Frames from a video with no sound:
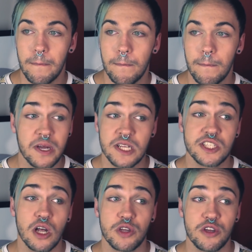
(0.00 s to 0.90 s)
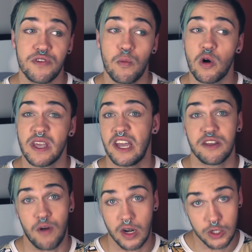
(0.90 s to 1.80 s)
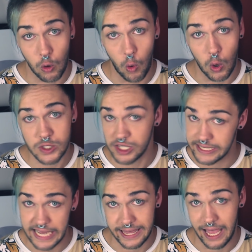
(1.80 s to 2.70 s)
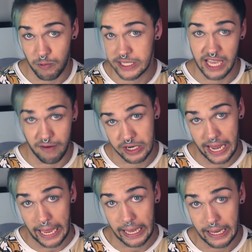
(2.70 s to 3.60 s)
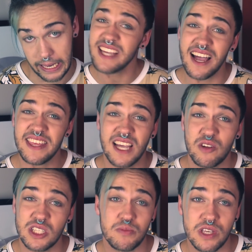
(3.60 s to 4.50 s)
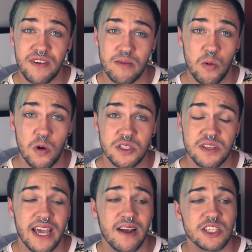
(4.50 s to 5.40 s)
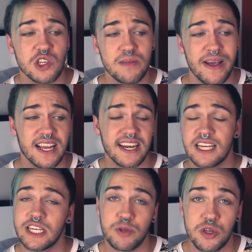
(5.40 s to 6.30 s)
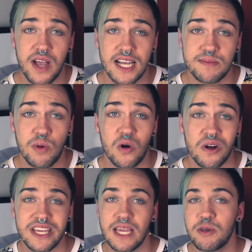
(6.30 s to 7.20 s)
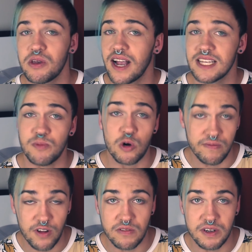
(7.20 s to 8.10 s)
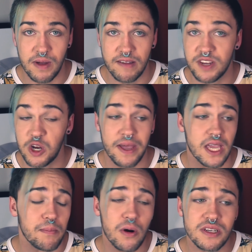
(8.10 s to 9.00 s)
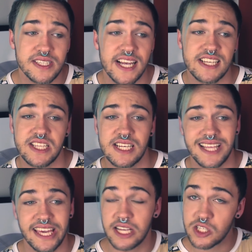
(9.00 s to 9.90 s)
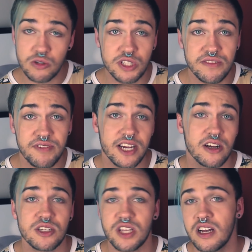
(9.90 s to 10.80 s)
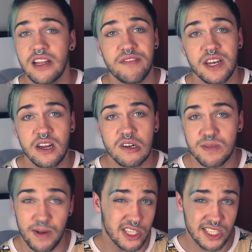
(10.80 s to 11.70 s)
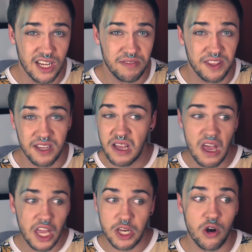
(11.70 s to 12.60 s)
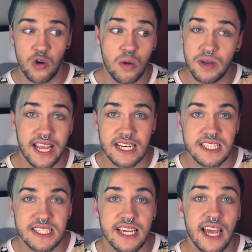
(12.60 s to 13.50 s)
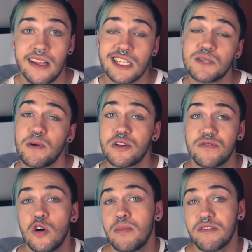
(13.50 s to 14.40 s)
But people can insult you for walking out your front door, so you can take that risk every day. Personally, I think I've got some really fun rewards on there. It's all about connecting with you guys more and keeping you guys more involved in my video making process. There's like exclusive videos, early videos, a bunch of stuff that you don't normally get to see, and this is both for